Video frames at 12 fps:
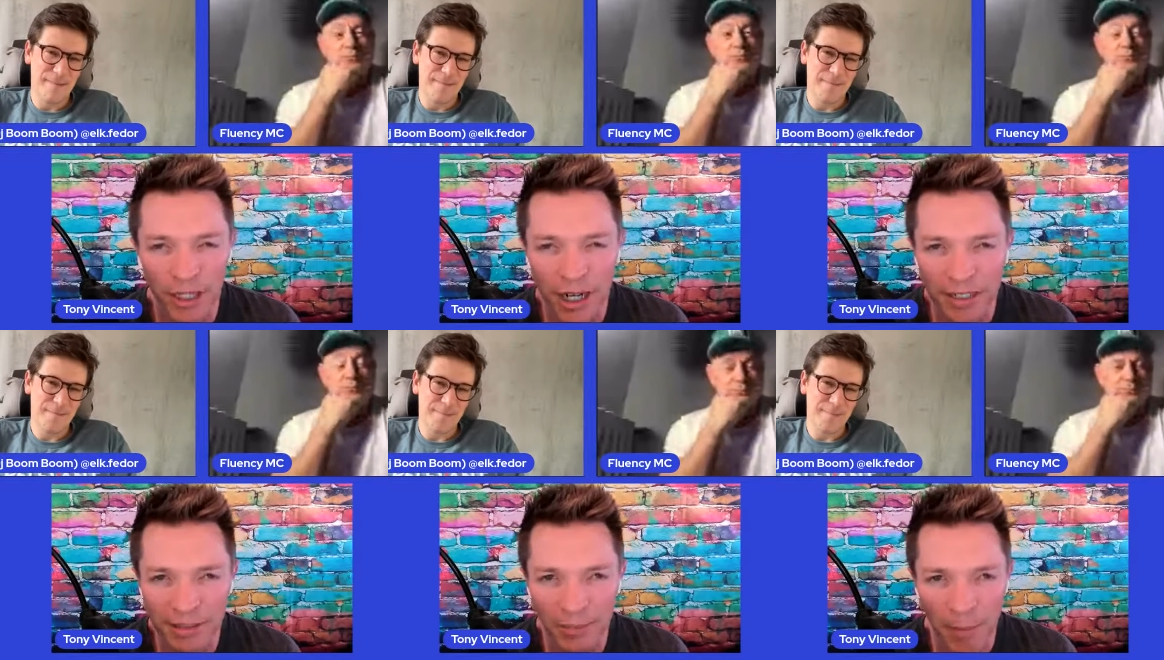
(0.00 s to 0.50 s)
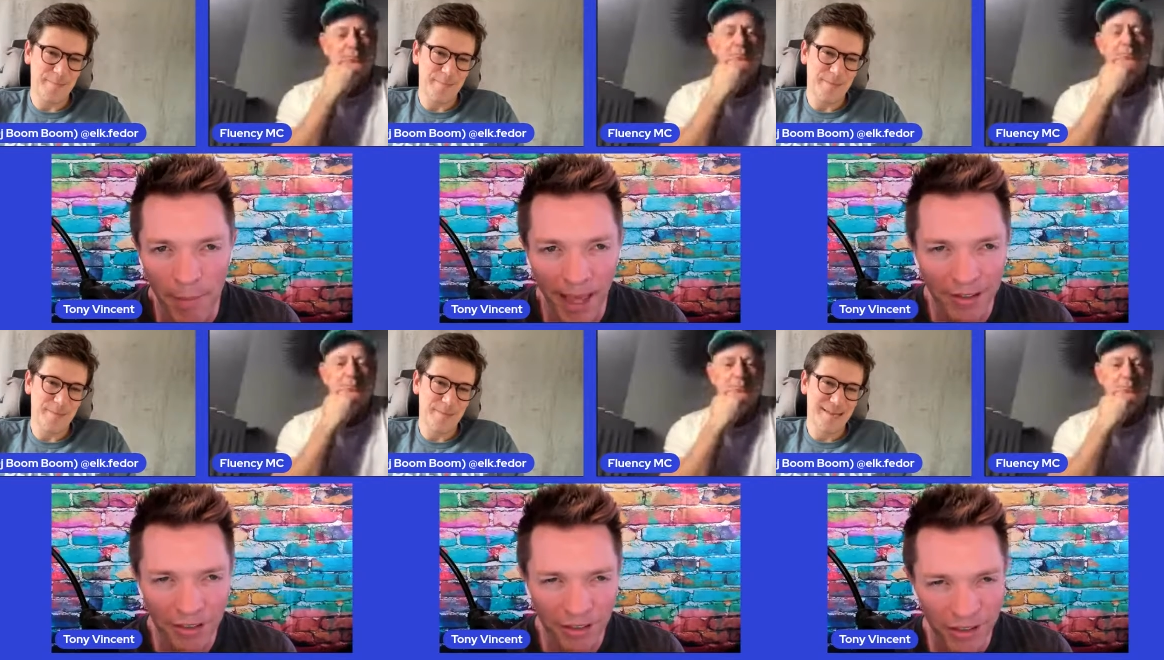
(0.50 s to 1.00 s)
Speaker 1: year, I did my
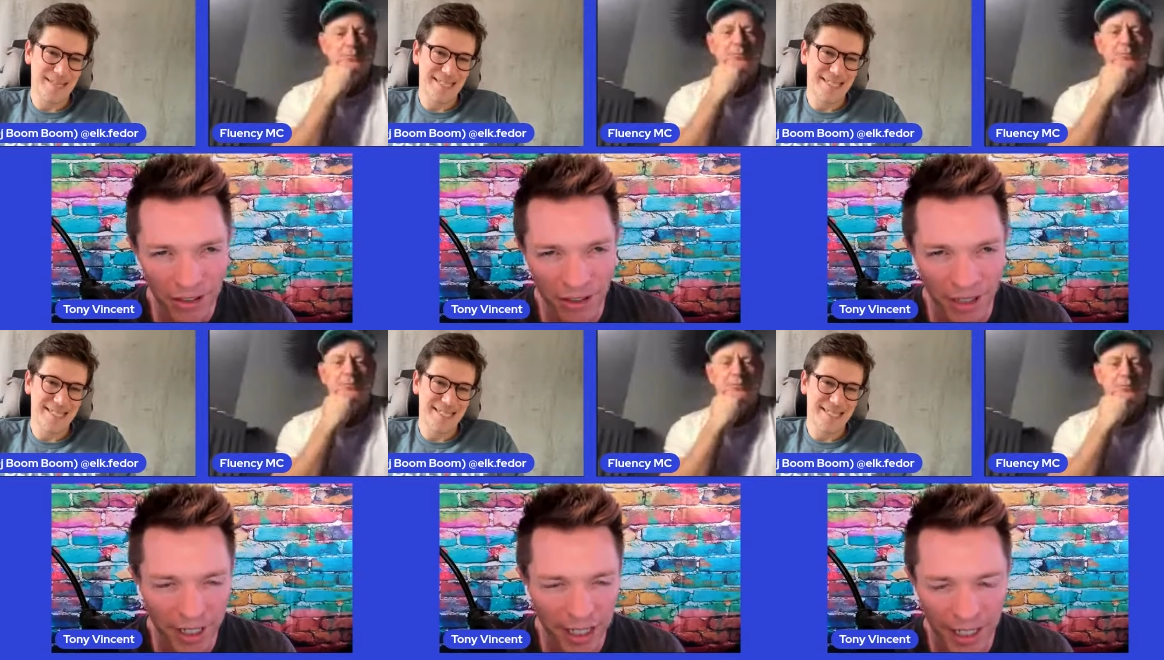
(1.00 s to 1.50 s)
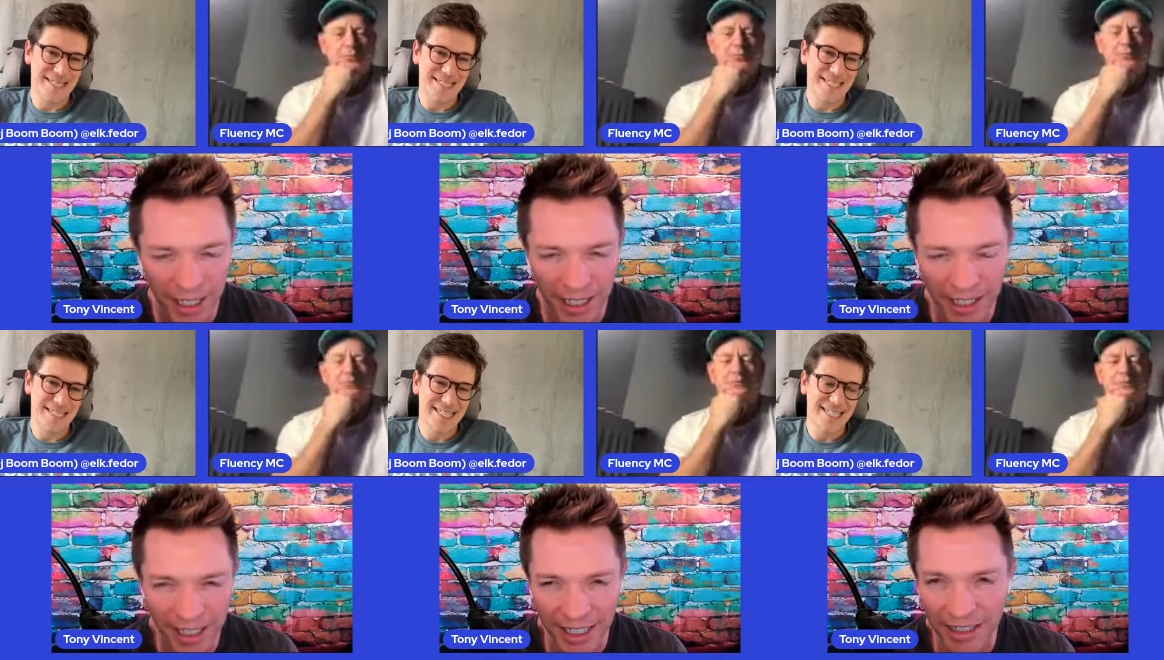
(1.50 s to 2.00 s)
master's degree
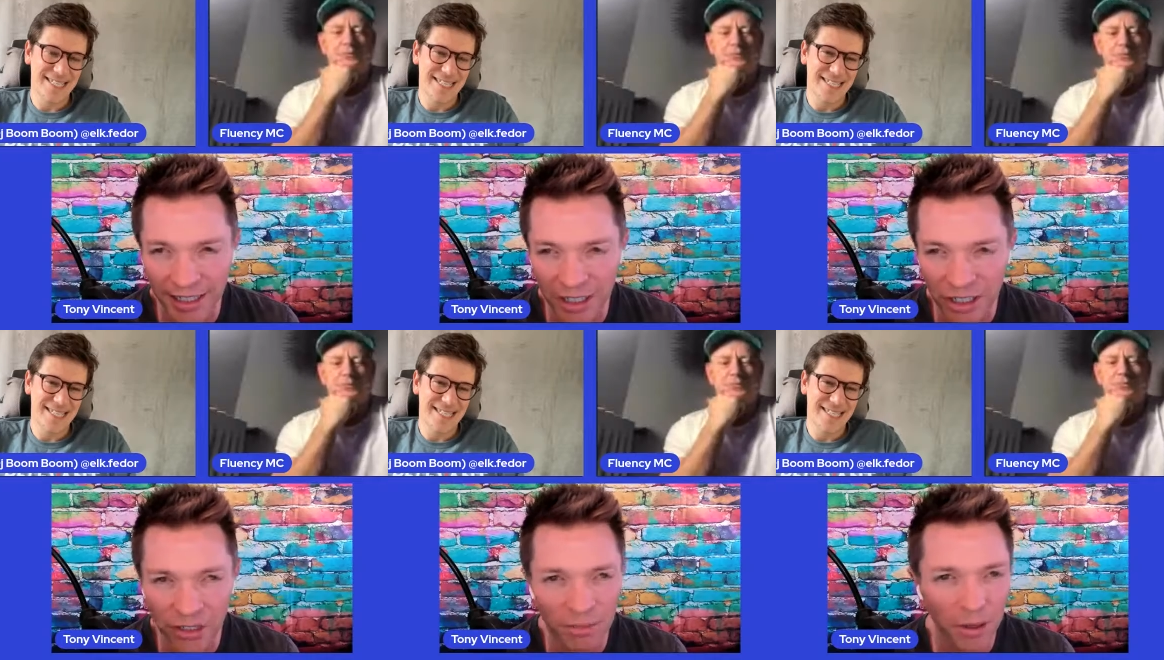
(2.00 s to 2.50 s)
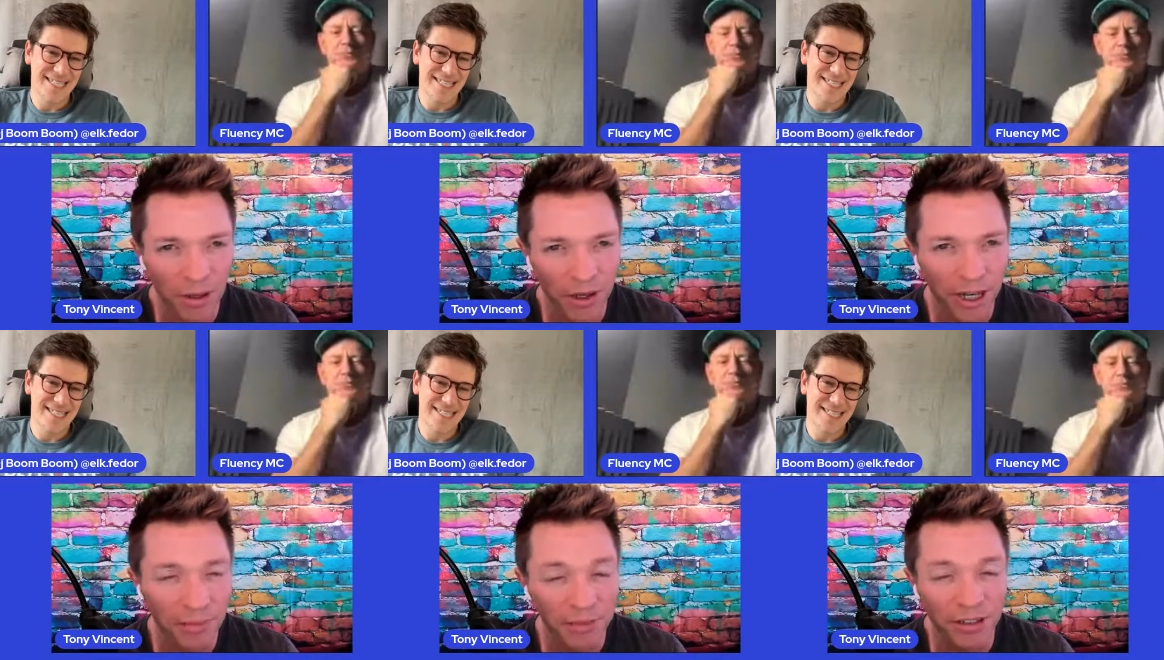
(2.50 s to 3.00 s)
in an induction
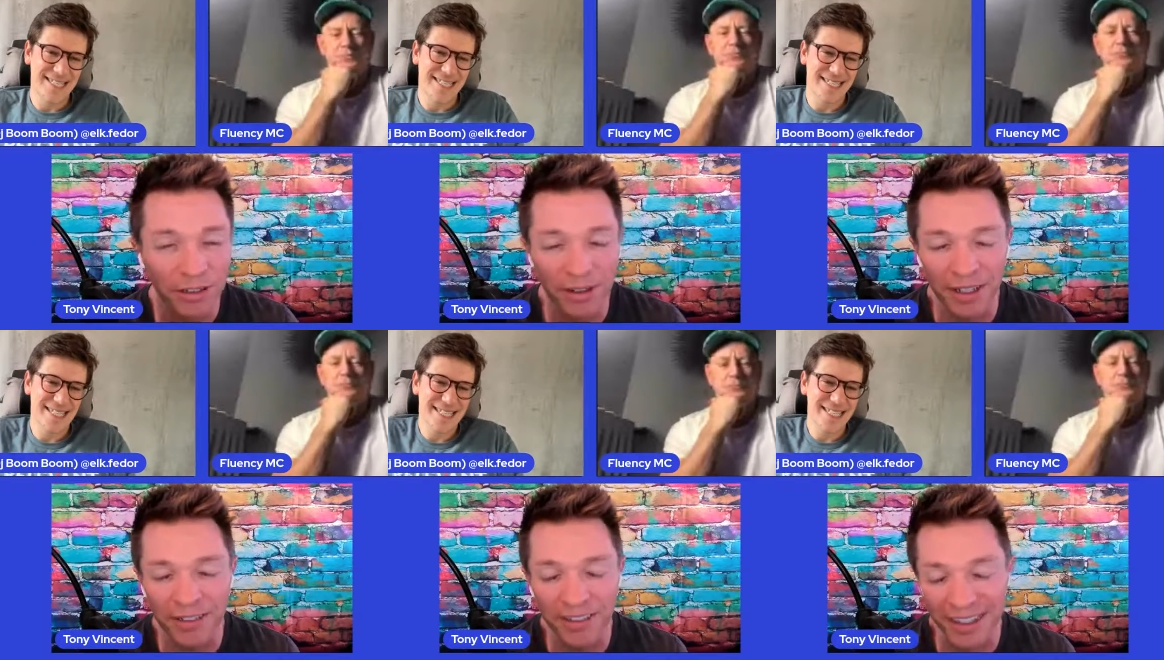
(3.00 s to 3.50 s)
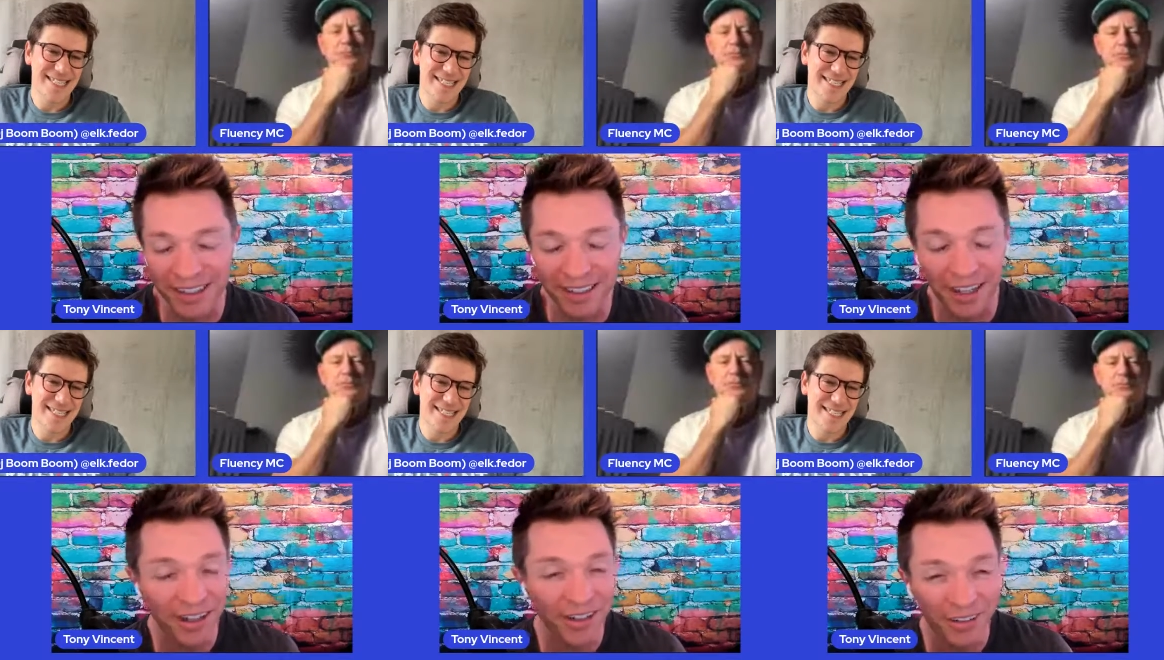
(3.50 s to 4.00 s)
program. So it's a
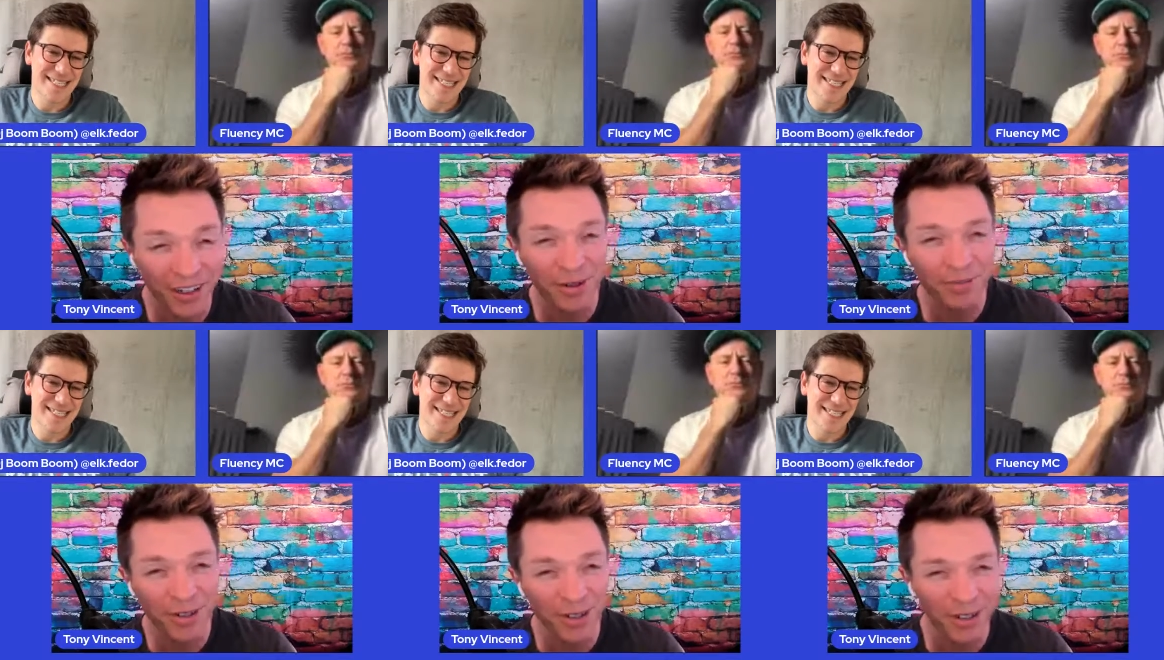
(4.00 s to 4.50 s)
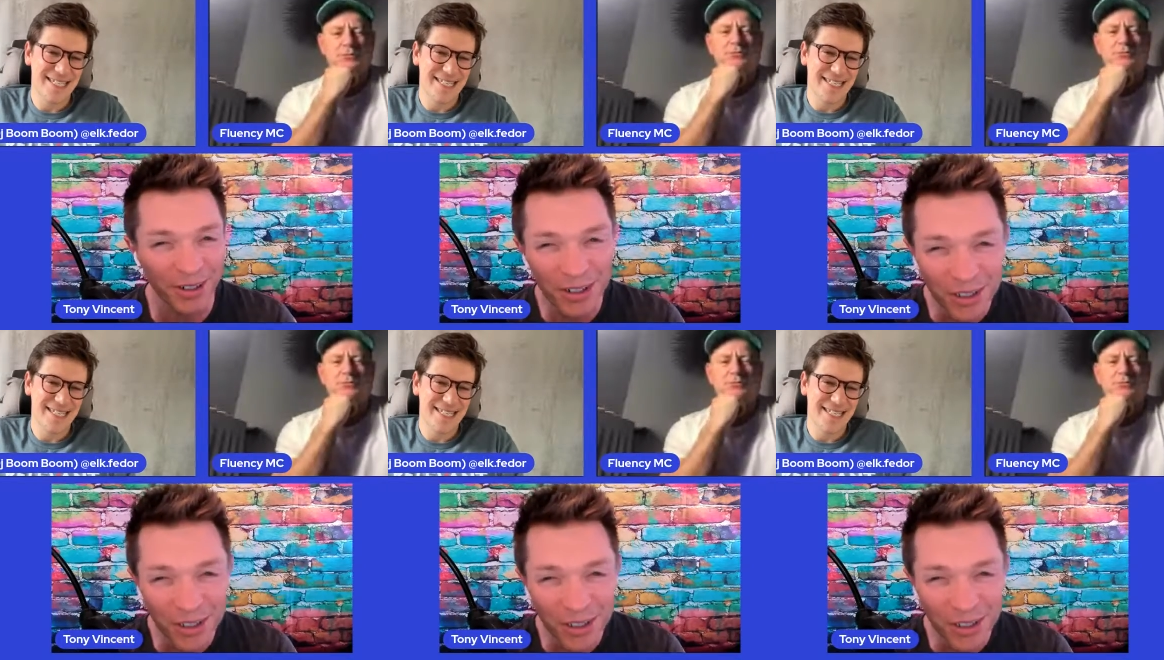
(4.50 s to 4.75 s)
year I don't remember